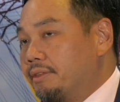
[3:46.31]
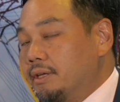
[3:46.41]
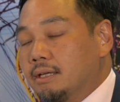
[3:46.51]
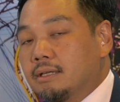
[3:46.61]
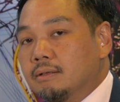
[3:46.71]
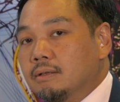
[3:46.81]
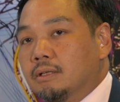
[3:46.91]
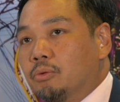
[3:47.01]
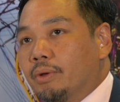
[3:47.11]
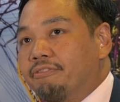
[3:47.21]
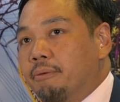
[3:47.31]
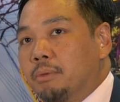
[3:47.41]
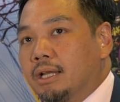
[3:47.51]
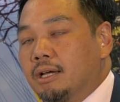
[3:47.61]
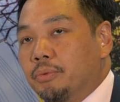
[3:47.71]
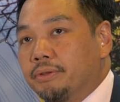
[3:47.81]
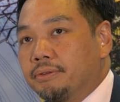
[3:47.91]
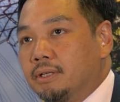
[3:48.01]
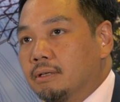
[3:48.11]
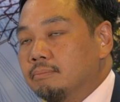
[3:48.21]
I think we are familiar
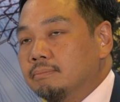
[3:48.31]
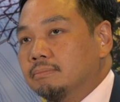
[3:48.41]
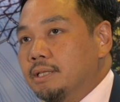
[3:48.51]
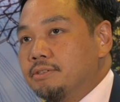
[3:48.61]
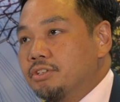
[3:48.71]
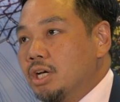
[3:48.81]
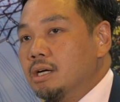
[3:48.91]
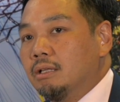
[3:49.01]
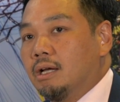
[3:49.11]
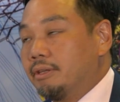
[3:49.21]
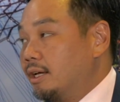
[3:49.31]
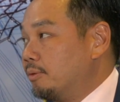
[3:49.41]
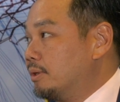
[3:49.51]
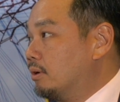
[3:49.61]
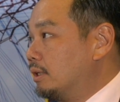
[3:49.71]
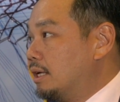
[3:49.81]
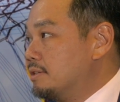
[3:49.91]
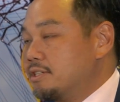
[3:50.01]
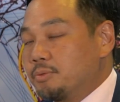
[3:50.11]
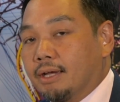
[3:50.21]
with it's a jungle out there with all the
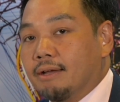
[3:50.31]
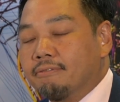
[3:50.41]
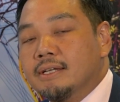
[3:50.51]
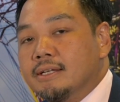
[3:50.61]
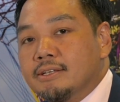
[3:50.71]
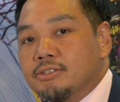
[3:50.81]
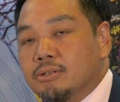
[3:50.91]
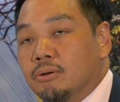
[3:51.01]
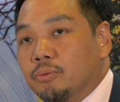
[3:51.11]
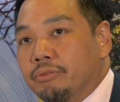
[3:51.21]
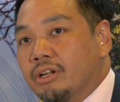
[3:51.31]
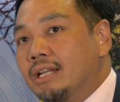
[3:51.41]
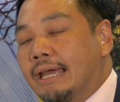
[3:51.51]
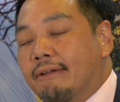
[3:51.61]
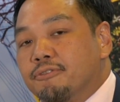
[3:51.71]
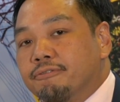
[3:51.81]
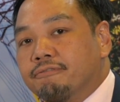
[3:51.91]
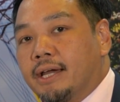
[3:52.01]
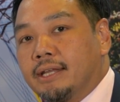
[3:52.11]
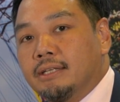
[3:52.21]
lenses we have. So we really have to
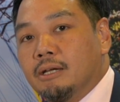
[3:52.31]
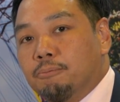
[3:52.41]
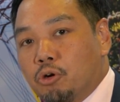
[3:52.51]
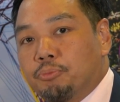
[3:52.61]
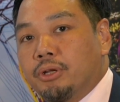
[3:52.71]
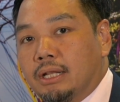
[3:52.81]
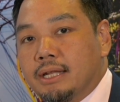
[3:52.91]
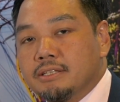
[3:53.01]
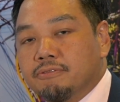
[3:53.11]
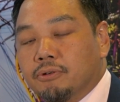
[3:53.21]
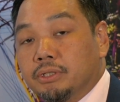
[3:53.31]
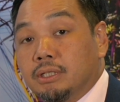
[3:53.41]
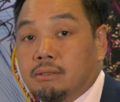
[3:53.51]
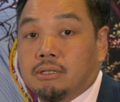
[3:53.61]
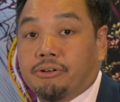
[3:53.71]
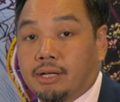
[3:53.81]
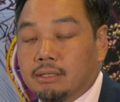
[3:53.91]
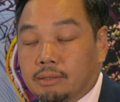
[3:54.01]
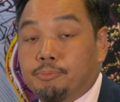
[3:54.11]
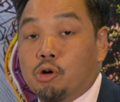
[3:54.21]
find the appropriate lens for the
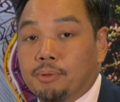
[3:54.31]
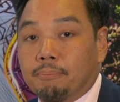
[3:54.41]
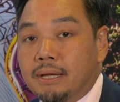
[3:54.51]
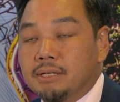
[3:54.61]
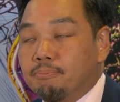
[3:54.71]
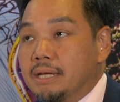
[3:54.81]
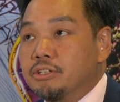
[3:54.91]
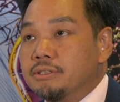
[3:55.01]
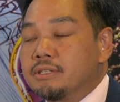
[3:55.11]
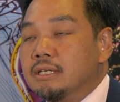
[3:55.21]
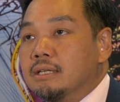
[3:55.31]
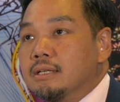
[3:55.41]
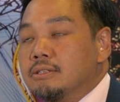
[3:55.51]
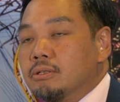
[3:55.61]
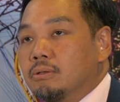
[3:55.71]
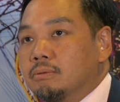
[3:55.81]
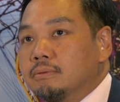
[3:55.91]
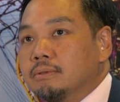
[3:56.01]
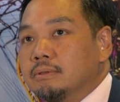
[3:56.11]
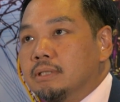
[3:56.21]
appropriate patient. So
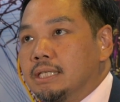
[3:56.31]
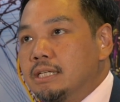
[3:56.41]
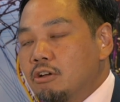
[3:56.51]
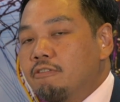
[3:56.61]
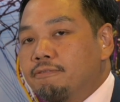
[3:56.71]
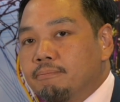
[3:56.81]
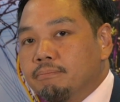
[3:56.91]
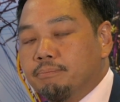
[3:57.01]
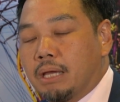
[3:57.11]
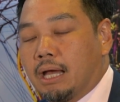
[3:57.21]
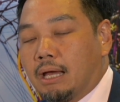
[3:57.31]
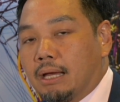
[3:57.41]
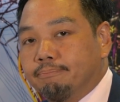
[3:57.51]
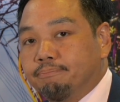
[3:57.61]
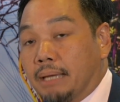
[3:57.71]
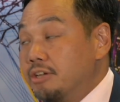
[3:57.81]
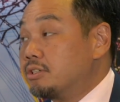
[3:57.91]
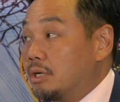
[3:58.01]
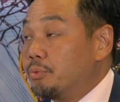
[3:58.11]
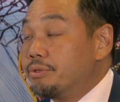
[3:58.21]
the EDOF
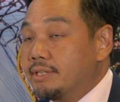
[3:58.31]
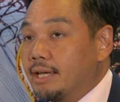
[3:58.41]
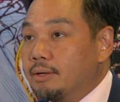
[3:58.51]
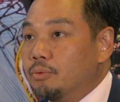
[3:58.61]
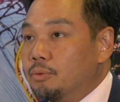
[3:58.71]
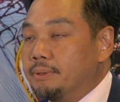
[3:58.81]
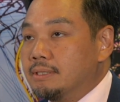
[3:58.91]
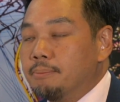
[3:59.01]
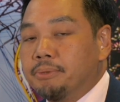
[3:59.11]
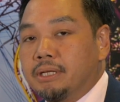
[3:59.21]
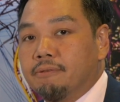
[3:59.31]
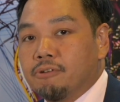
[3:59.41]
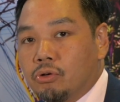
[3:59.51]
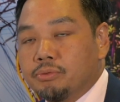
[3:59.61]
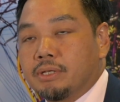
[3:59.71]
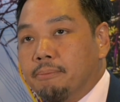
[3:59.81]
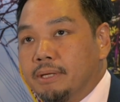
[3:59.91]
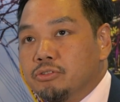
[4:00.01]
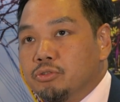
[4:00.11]
patient, I would say, would be somebody, of course, coming